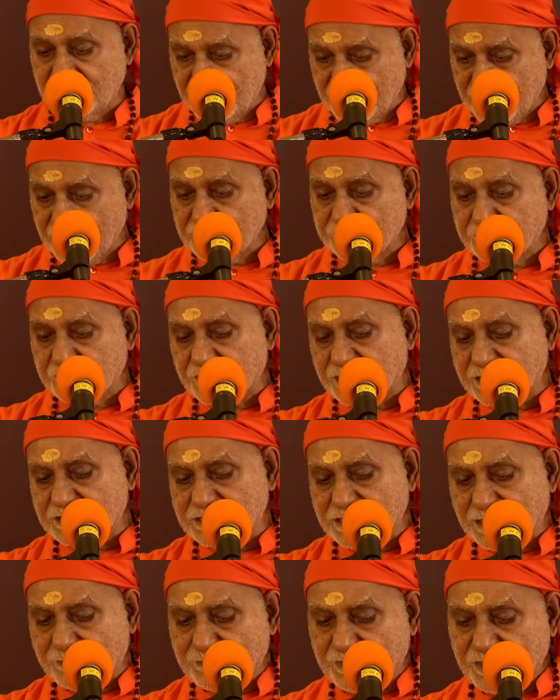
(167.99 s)
Like for
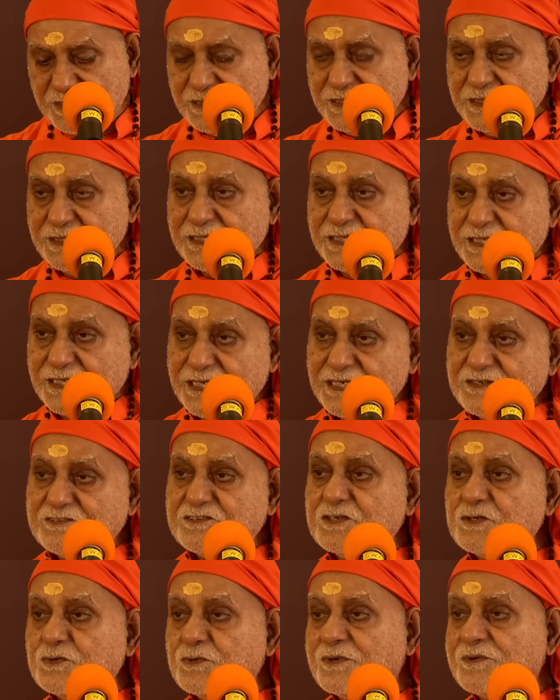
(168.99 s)
example,
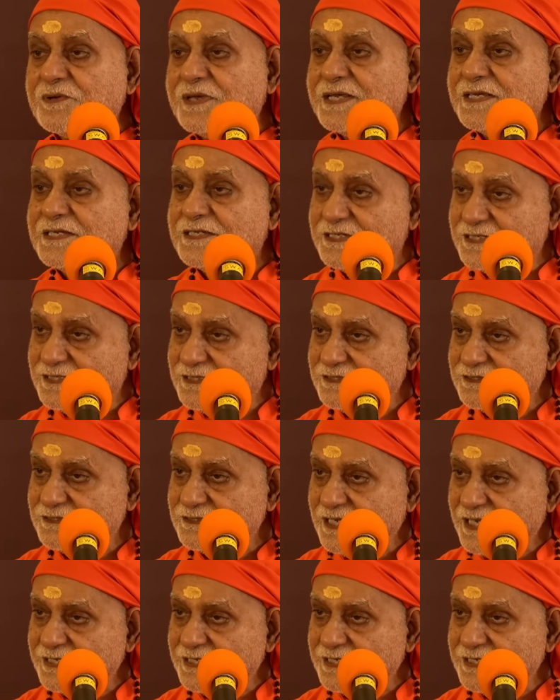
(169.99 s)
get into a vehicle.